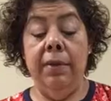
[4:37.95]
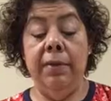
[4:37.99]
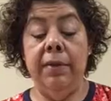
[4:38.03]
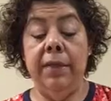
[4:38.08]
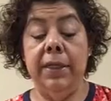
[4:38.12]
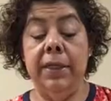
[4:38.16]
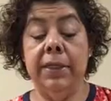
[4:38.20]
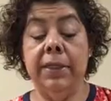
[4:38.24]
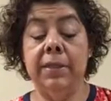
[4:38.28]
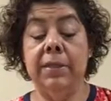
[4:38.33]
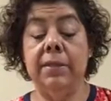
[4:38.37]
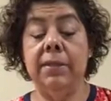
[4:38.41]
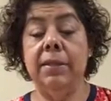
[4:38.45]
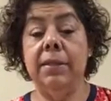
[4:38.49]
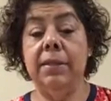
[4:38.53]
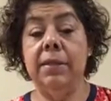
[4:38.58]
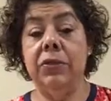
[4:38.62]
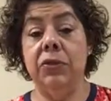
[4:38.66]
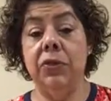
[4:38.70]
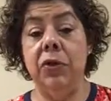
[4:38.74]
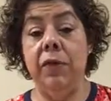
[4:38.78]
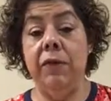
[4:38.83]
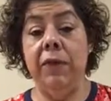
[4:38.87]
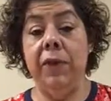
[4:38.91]
This
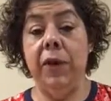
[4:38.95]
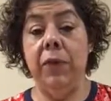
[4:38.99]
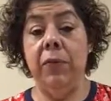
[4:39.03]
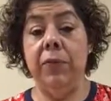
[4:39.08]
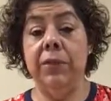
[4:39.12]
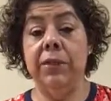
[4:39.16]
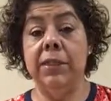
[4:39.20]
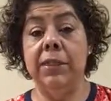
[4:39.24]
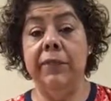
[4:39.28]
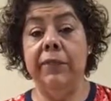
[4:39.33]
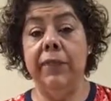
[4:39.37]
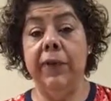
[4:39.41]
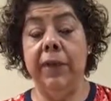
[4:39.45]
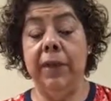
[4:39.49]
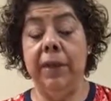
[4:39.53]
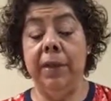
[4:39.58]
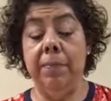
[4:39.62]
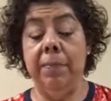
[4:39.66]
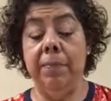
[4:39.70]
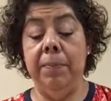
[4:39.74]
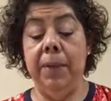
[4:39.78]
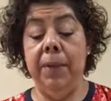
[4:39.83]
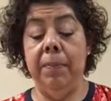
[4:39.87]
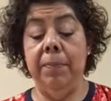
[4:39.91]
survey was
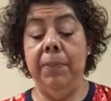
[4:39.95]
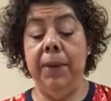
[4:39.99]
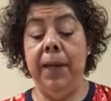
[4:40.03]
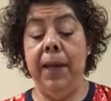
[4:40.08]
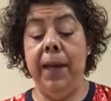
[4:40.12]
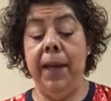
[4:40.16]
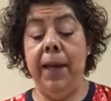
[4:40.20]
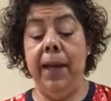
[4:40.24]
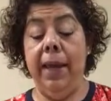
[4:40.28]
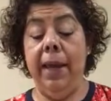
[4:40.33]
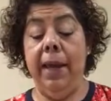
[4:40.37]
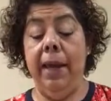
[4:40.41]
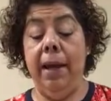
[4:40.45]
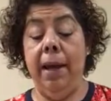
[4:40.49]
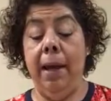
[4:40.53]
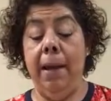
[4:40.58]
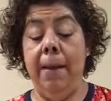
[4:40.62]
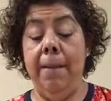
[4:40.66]
developed by